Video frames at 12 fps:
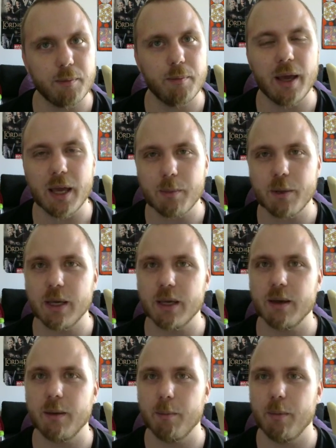maybe
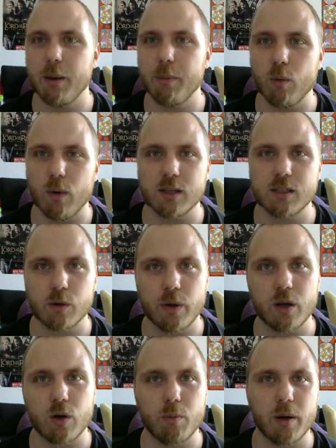once a
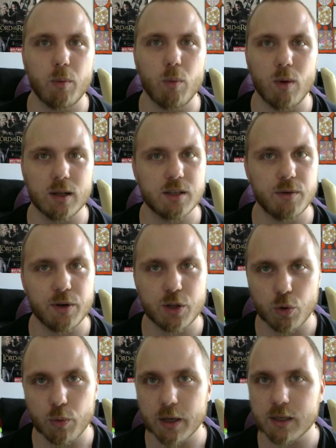week or maybe once every
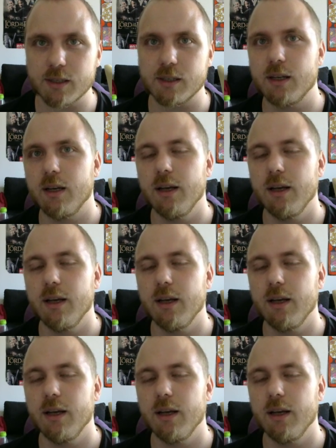2 weeks.